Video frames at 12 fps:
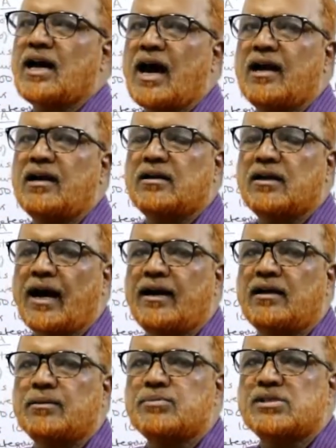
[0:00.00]
the
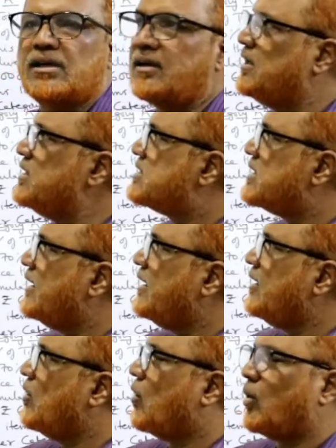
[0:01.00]
items in
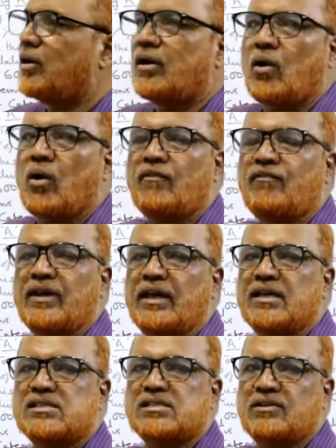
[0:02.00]
descending order of
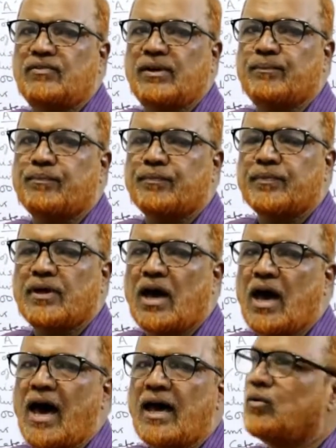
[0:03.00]
ACV,
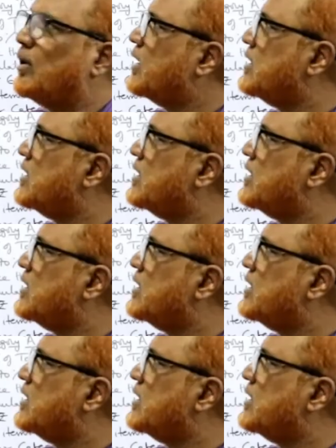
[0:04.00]
annual